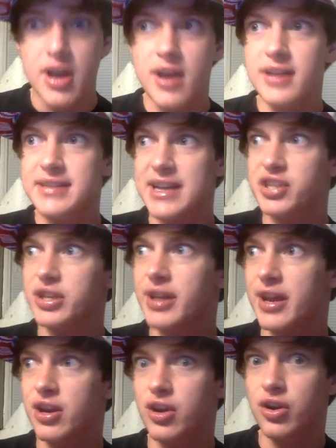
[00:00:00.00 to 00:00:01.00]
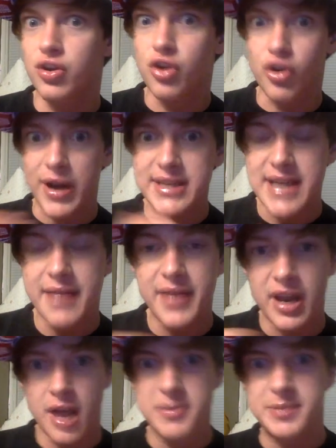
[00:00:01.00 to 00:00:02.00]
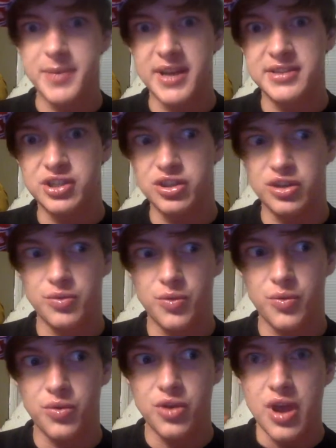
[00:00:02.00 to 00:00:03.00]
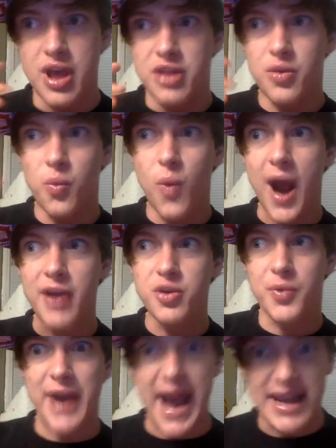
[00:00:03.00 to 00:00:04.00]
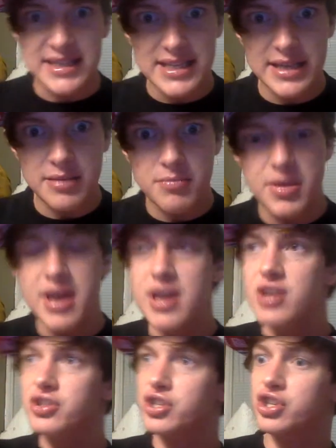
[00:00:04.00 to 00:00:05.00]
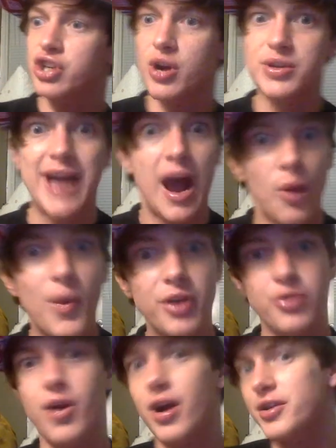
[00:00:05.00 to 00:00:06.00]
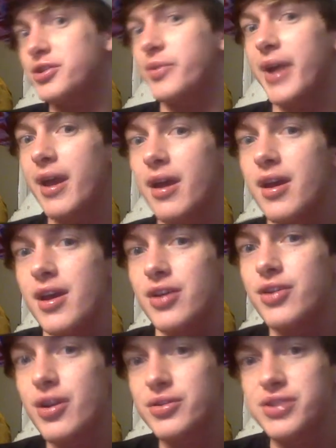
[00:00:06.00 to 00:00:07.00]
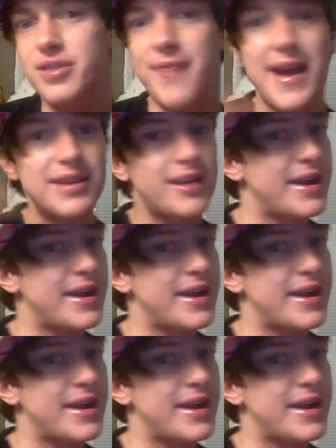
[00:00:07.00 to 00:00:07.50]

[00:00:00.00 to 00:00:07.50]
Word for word: It's actually, like, great to have hiccups because how you react to them just shows how well you are doing. You know, so the fact that I